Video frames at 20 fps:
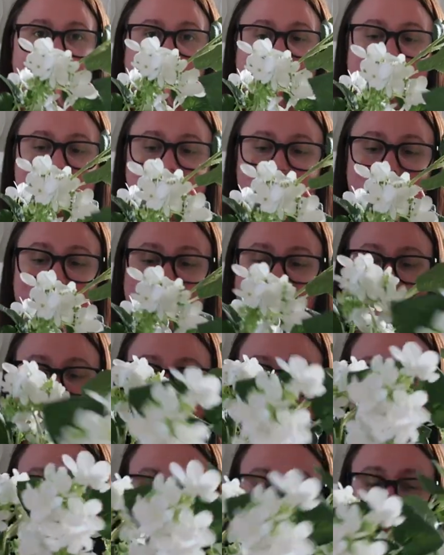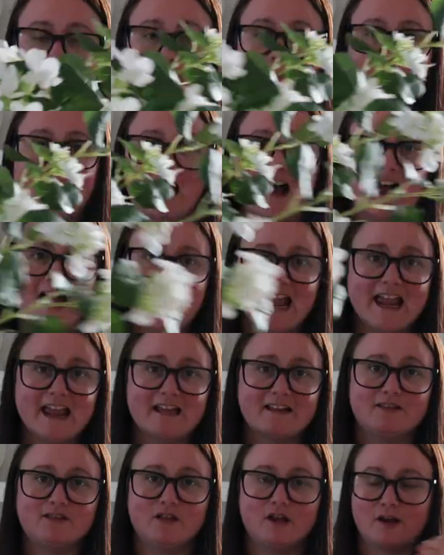for my spring decor, but
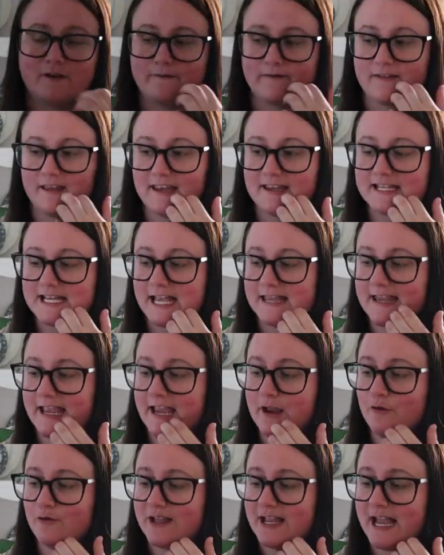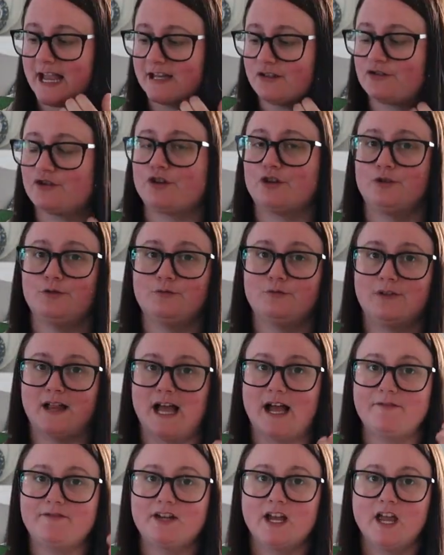I love these and they only had two
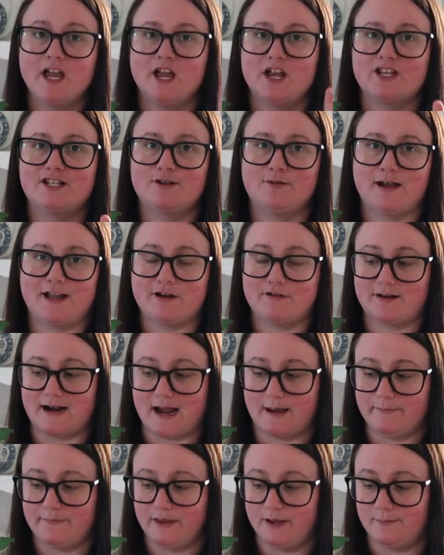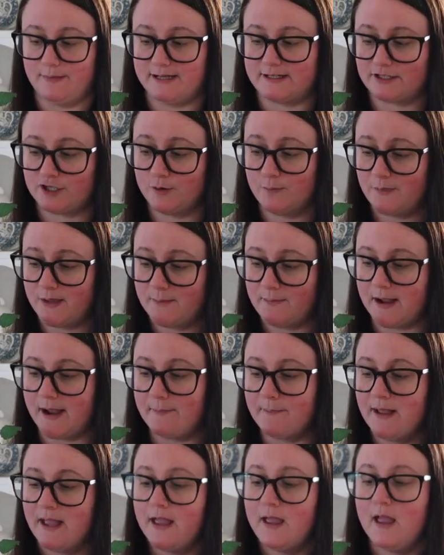left, so I grabbed them. I scooped them
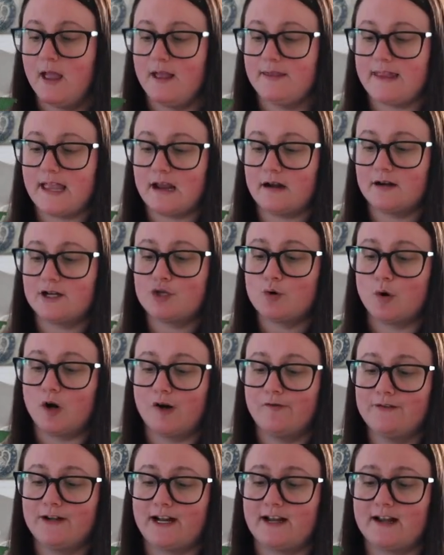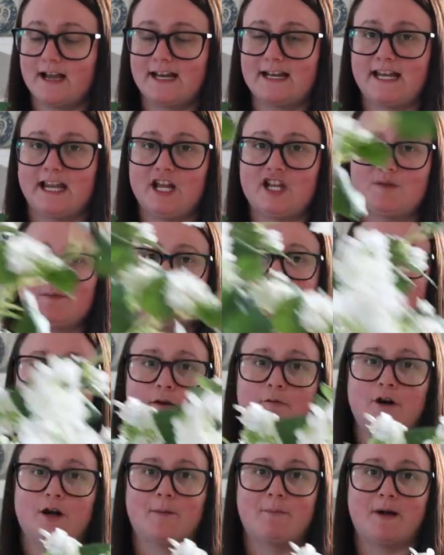up. They're $12.99 each, but
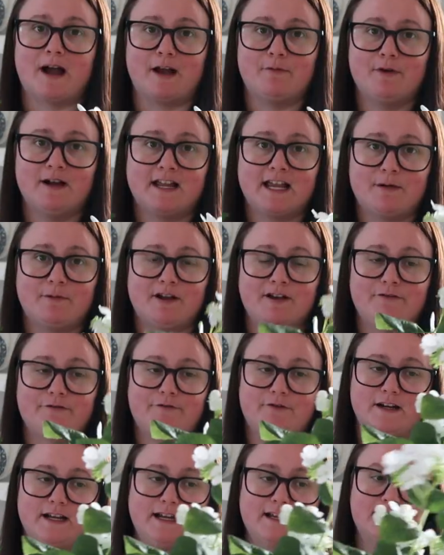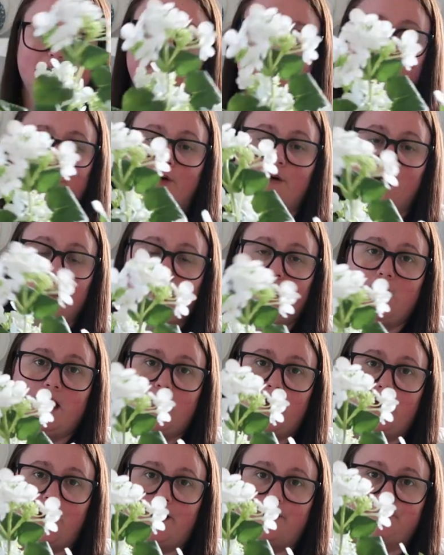they were buy one, get one free, so
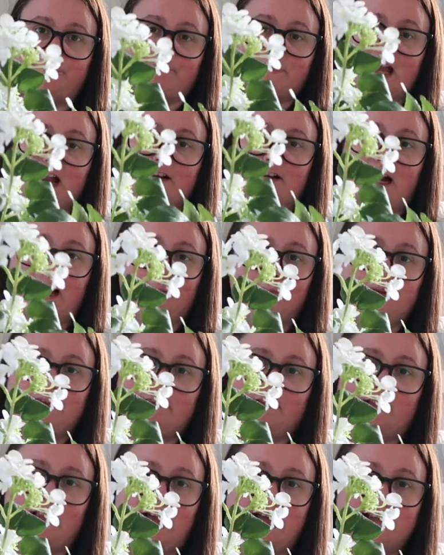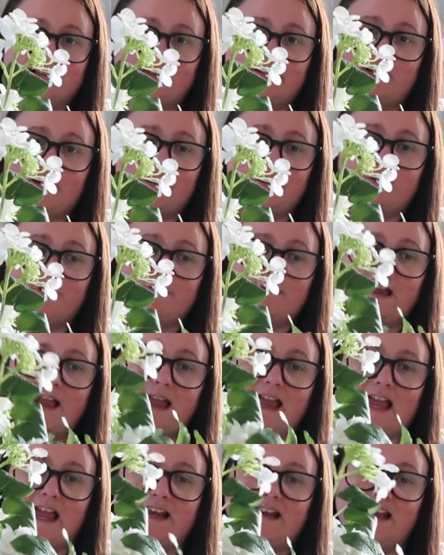um, I grabbed the last two
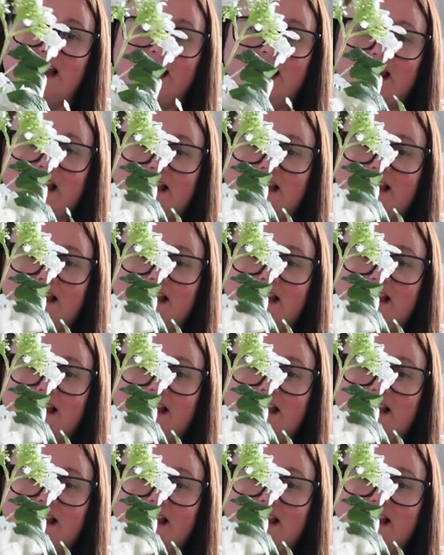and